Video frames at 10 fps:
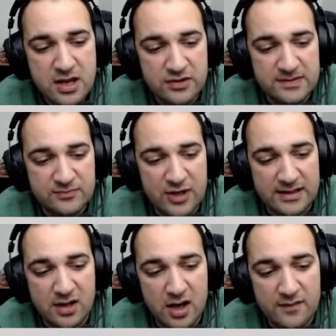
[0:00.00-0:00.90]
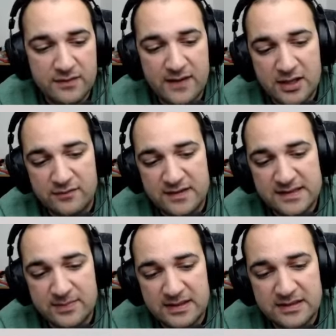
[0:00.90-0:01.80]
You subtract half the value of this
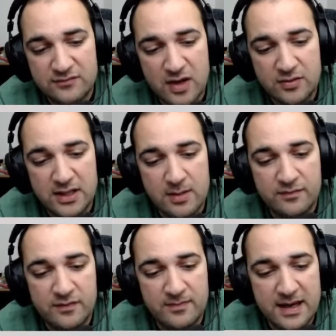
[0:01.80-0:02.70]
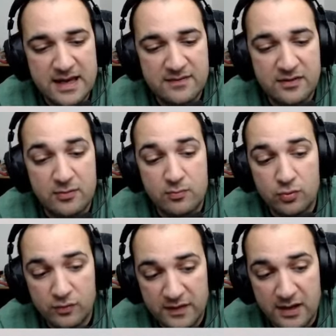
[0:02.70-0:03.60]
ability rounding up from either the
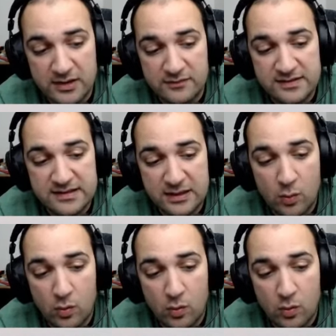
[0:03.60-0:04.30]
move characteristic